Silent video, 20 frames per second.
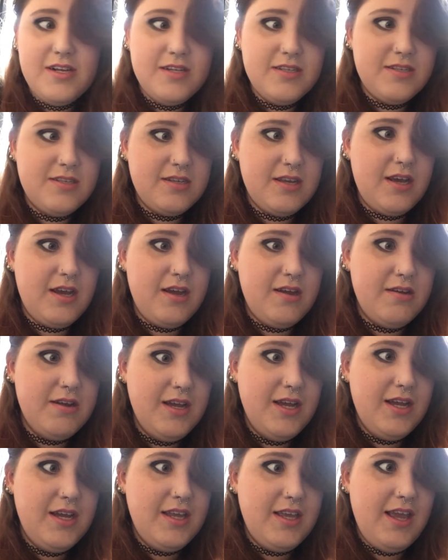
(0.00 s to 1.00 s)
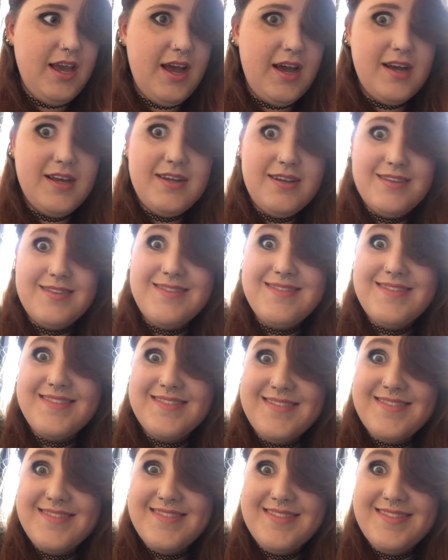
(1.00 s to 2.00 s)
So yeah,
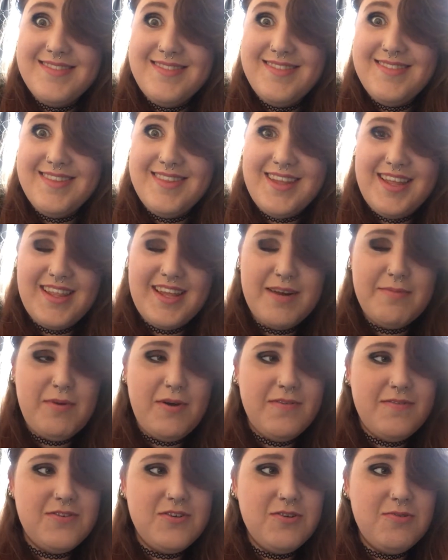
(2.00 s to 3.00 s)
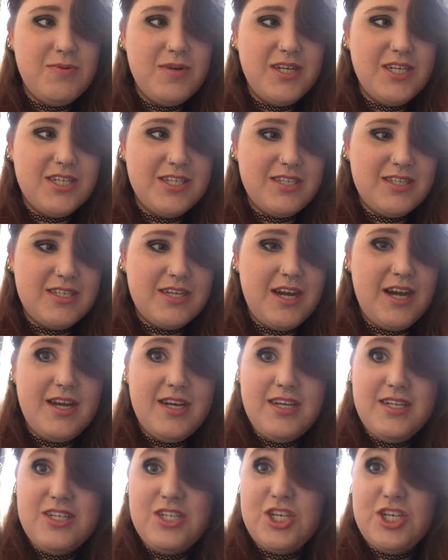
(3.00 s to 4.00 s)
and then I'm off to Winchester. I need to